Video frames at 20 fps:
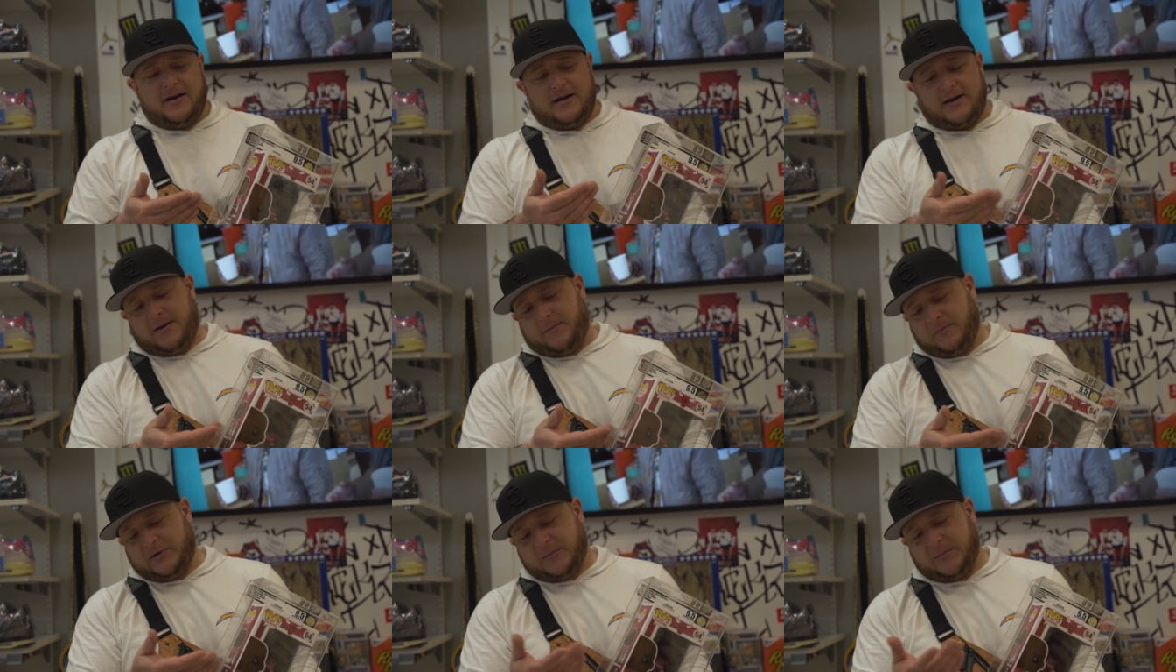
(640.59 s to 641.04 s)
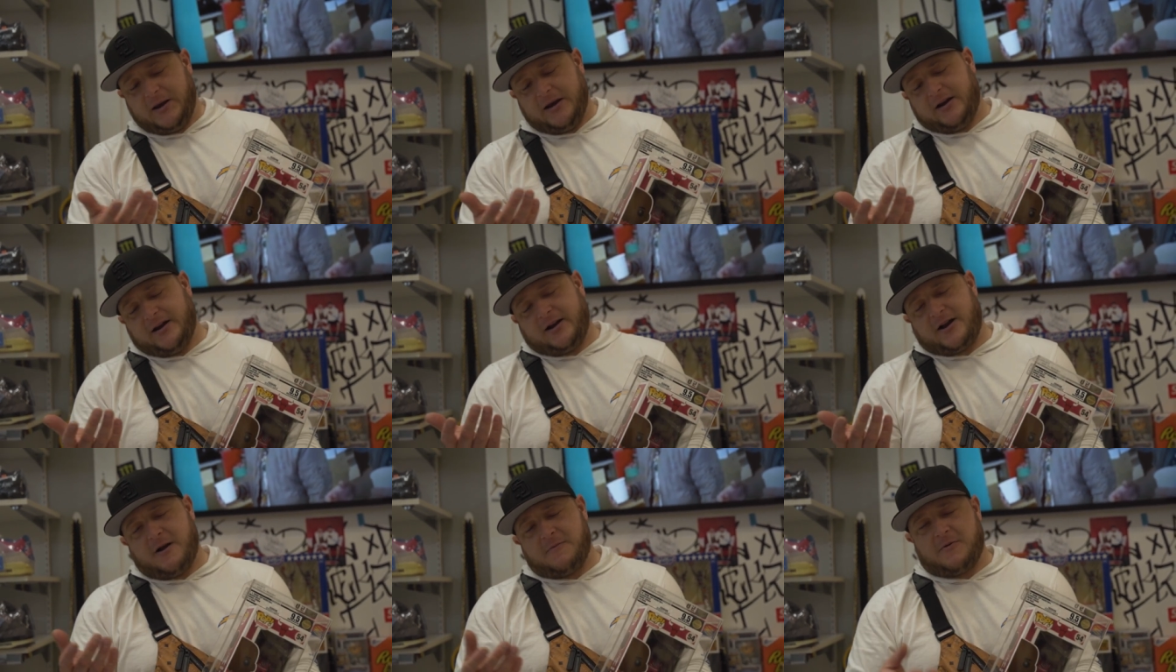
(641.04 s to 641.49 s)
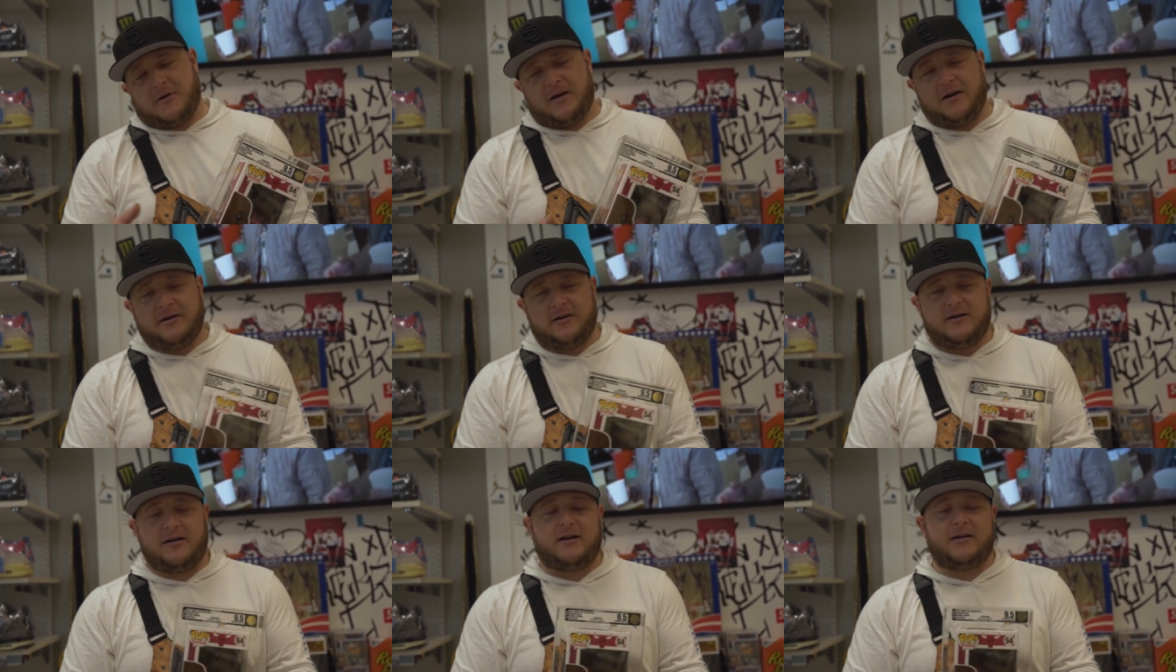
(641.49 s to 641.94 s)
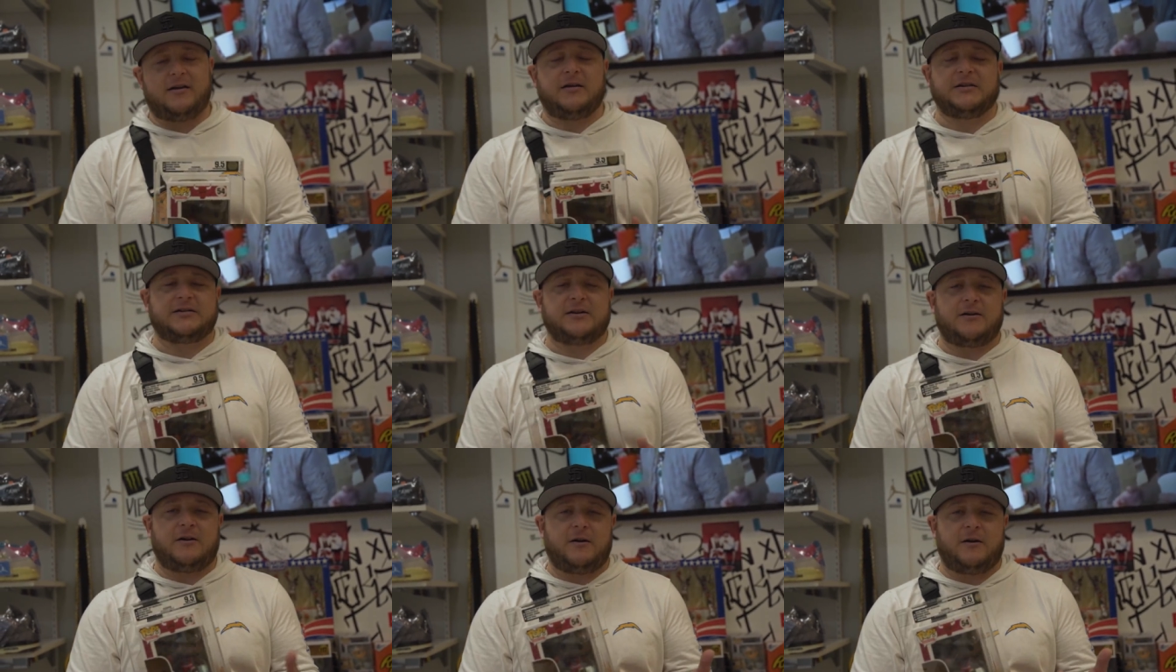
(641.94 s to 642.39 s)
I'm spending a couple hundred
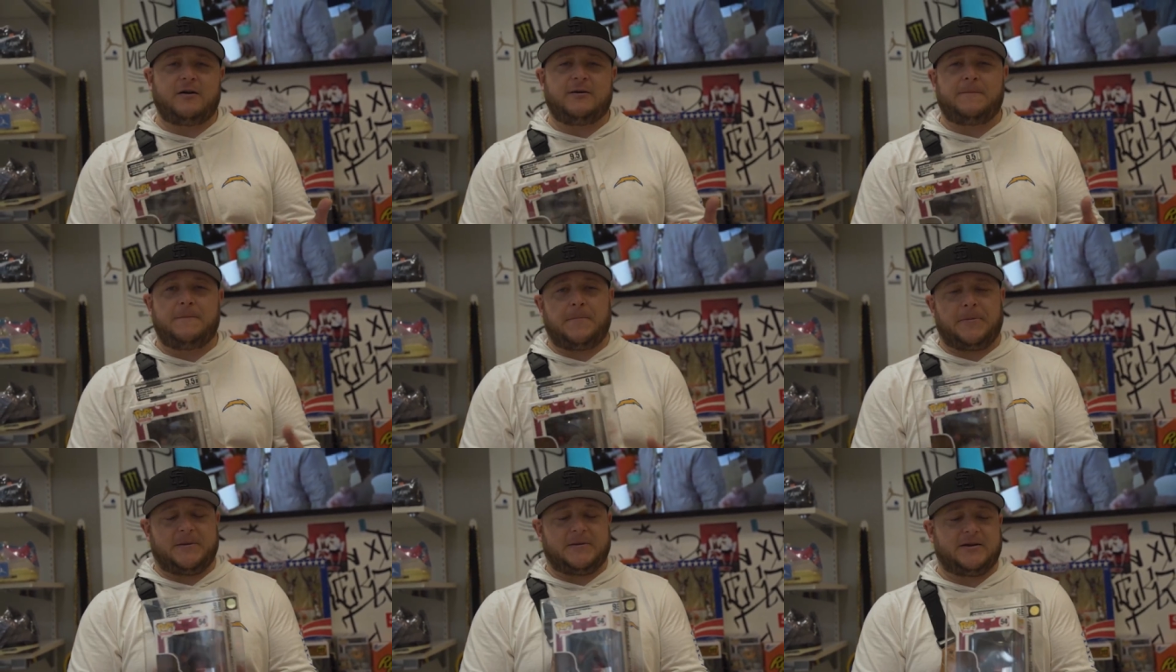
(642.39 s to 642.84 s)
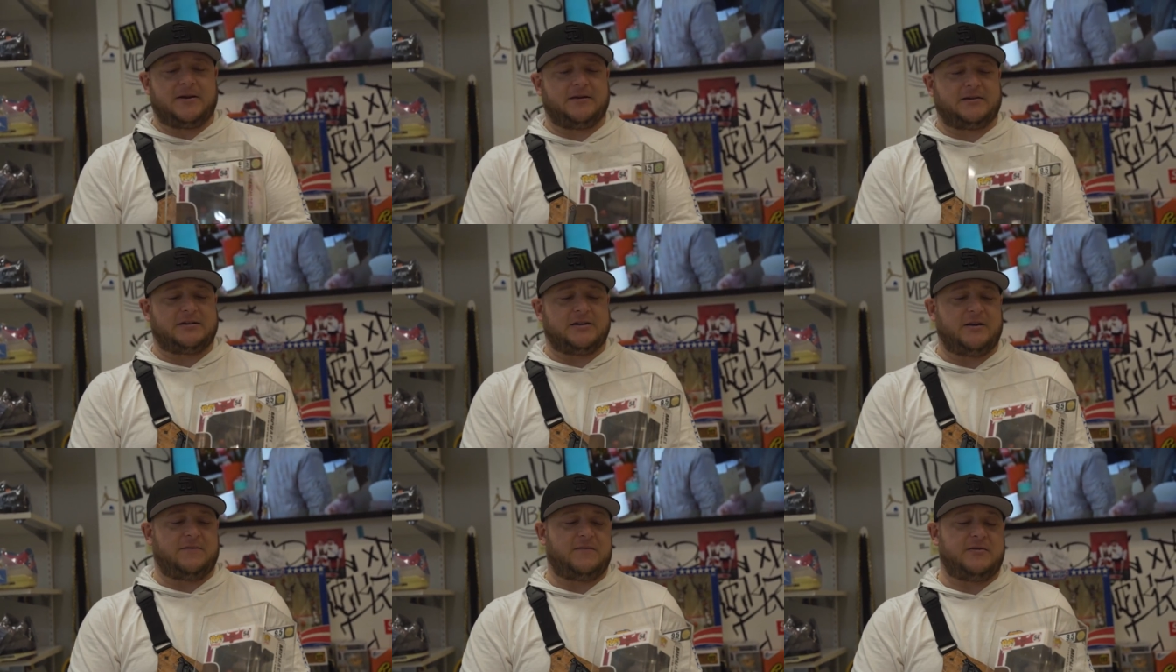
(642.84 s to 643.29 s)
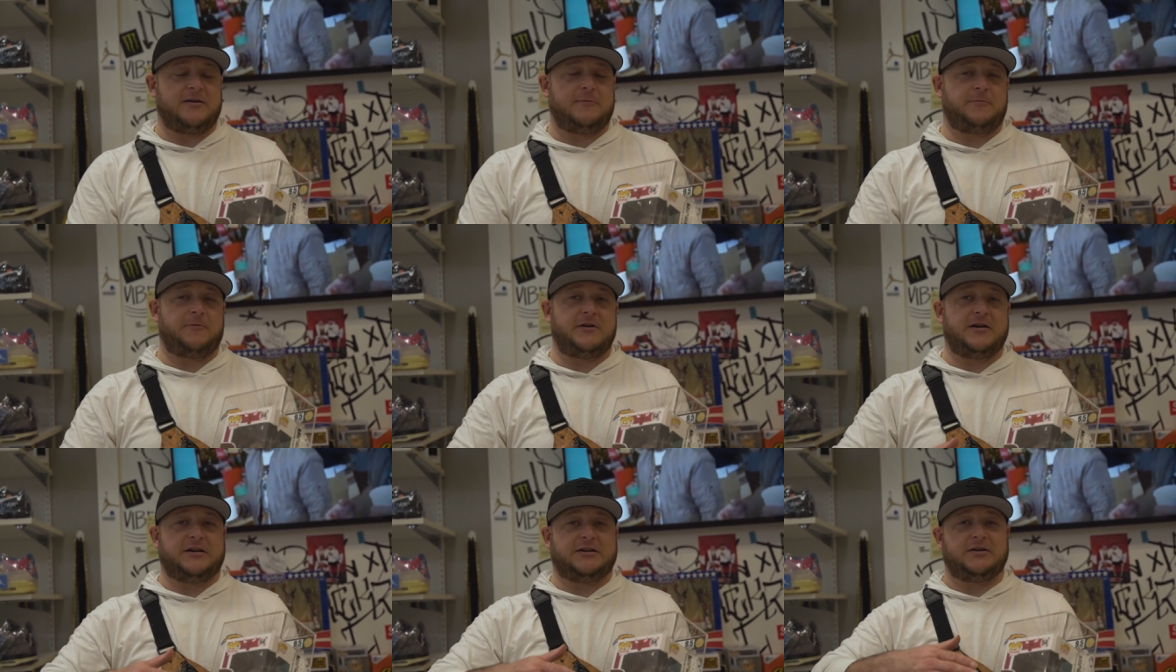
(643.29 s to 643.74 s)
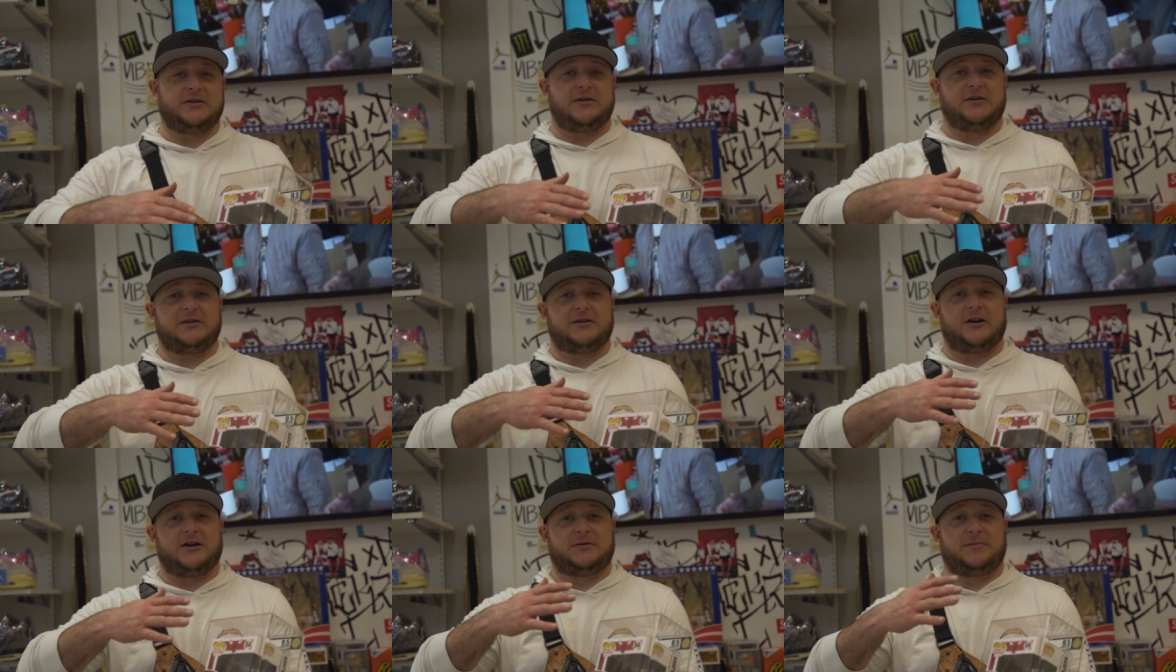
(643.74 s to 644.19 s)
dollars on art type stuff and then pretty soon you
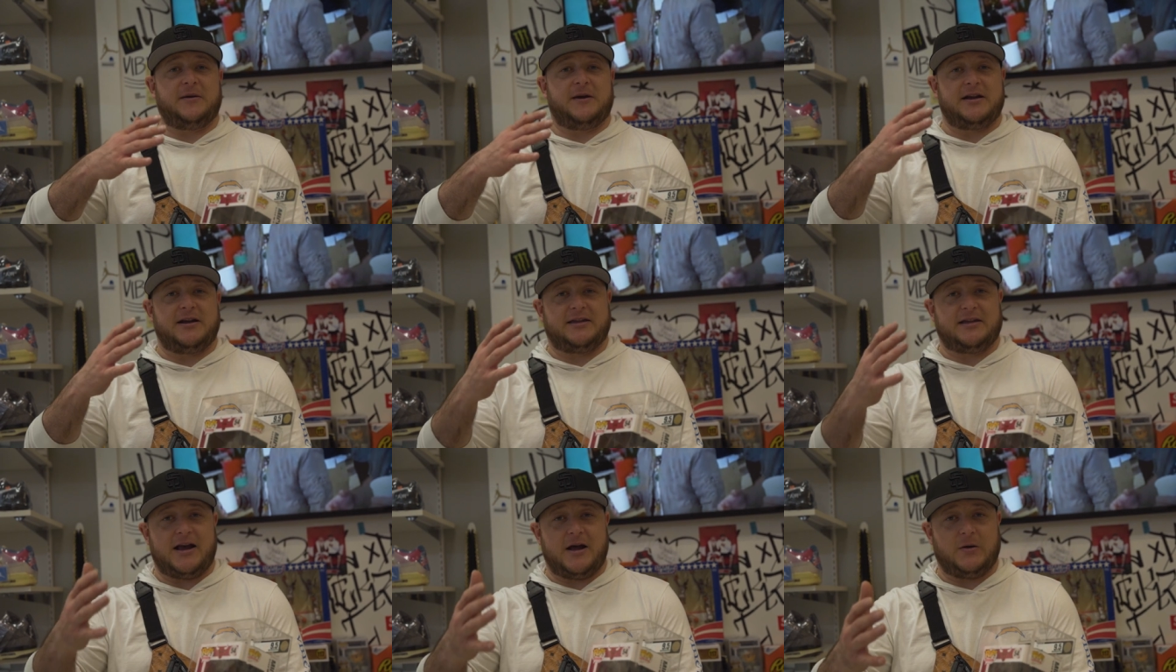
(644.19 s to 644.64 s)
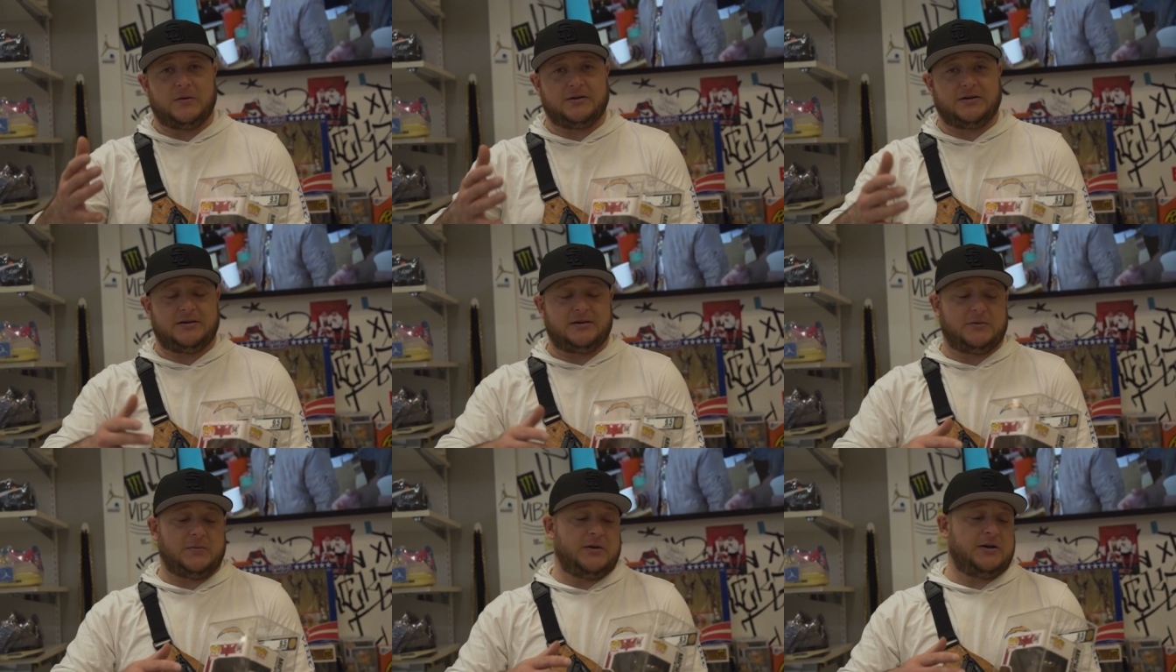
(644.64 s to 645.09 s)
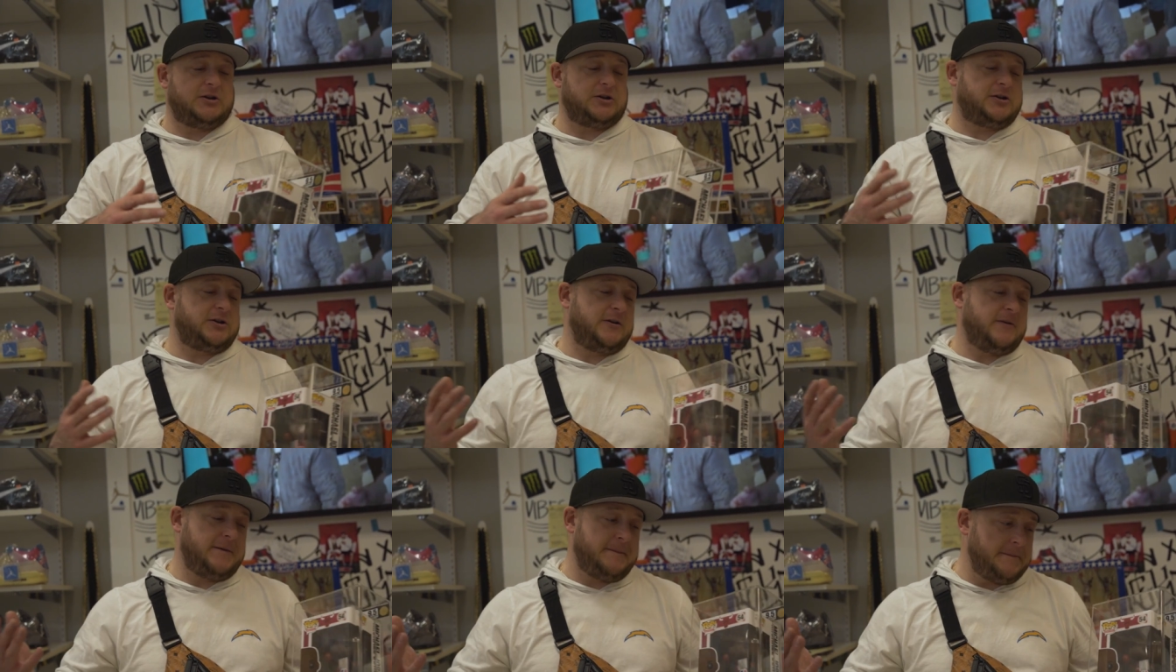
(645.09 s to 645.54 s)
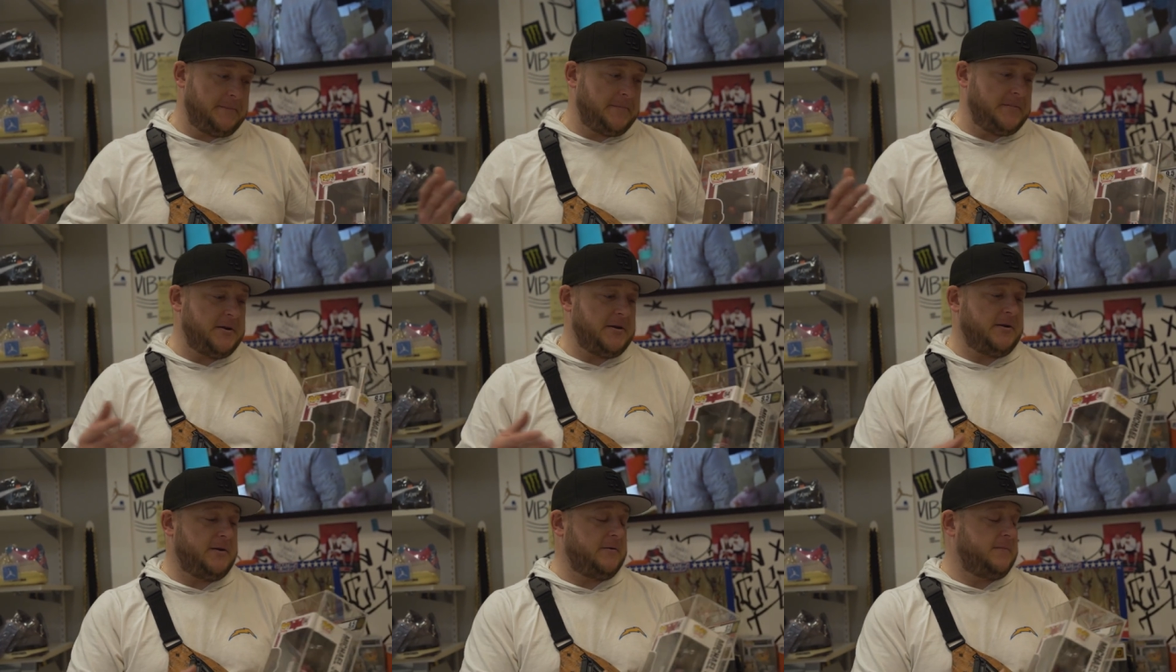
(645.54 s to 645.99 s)
start spending thousands, which,
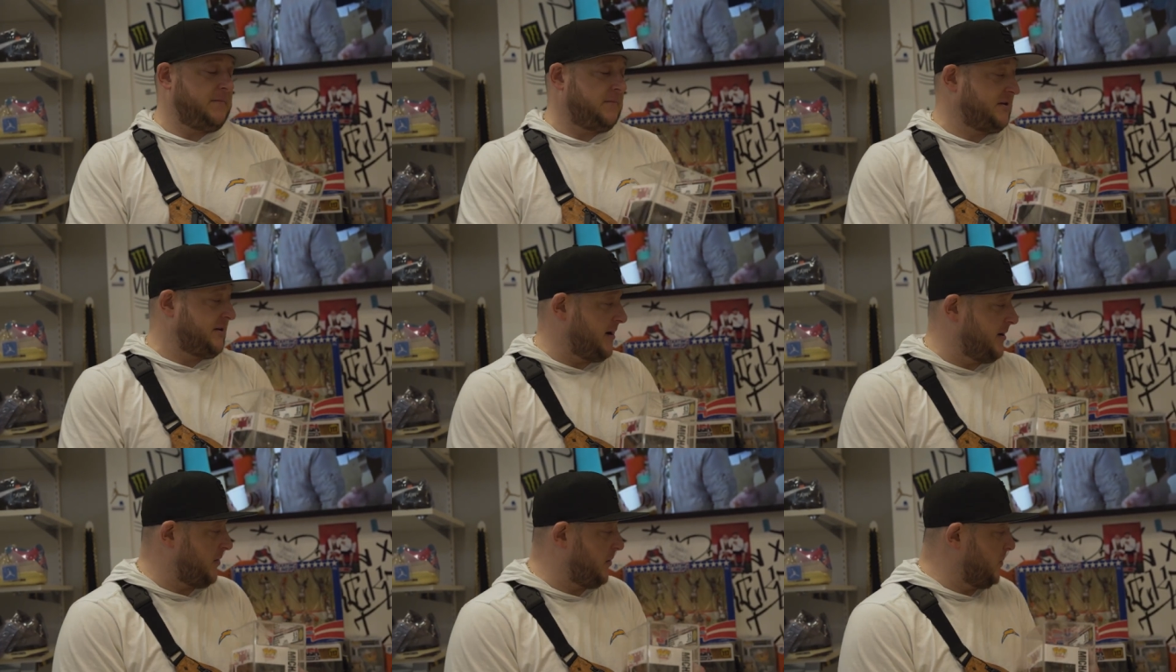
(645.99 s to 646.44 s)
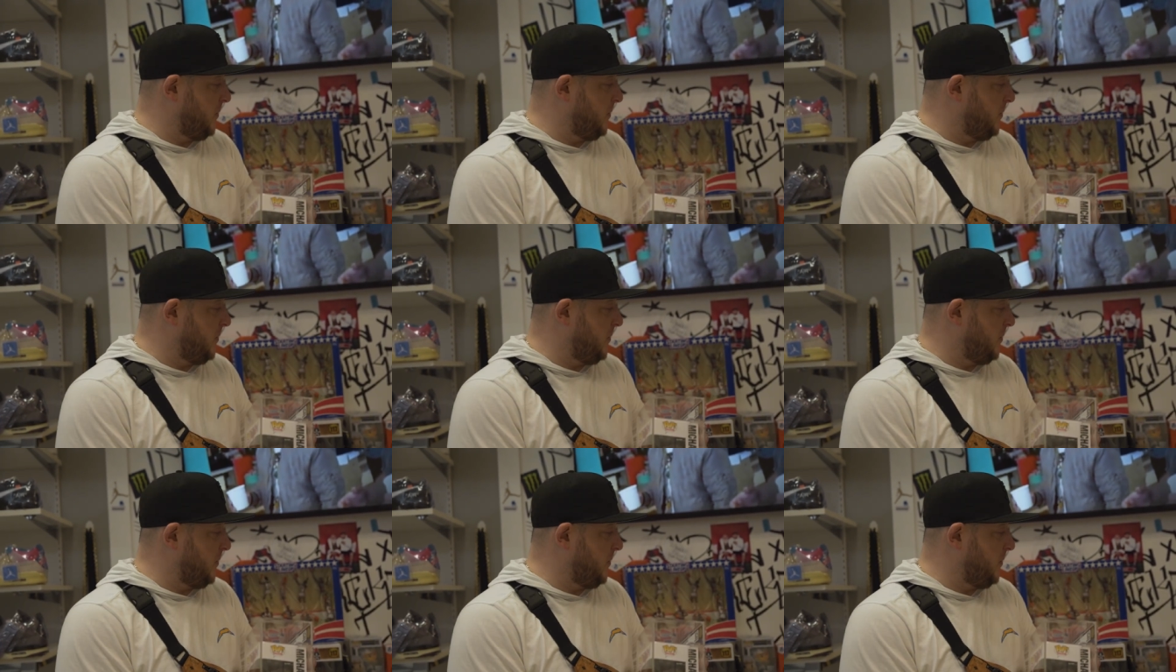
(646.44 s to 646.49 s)
you know, it's kind of